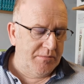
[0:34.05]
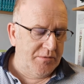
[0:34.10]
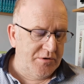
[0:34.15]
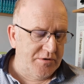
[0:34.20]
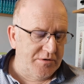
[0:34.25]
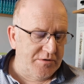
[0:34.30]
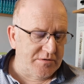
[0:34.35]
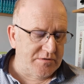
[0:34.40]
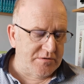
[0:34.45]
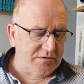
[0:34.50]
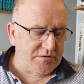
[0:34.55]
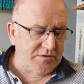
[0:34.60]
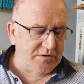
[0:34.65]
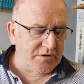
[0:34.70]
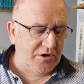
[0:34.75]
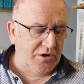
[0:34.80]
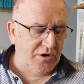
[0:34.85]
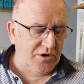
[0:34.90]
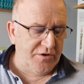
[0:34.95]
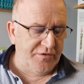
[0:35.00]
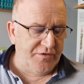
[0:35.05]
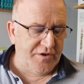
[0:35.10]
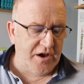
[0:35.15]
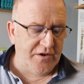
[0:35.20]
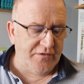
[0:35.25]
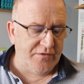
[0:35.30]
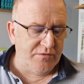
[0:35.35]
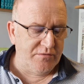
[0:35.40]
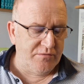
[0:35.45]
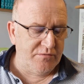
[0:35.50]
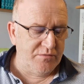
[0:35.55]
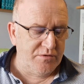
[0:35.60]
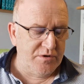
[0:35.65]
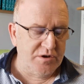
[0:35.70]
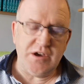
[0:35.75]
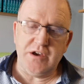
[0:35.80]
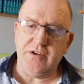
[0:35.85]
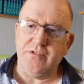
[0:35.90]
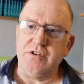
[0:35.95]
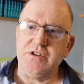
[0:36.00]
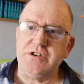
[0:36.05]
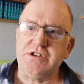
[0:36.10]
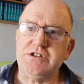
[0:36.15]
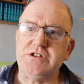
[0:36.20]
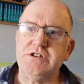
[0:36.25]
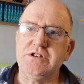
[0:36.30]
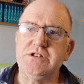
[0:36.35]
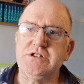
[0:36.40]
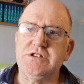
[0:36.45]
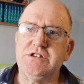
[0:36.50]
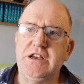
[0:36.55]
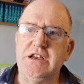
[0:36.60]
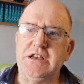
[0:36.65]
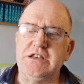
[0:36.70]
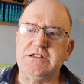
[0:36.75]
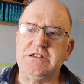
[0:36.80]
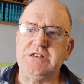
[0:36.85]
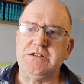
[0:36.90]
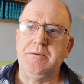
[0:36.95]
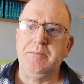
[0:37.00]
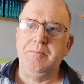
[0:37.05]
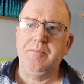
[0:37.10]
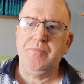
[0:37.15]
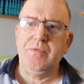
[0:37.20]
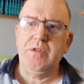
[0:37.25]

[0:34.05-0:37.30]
But the God of heaven will give us success.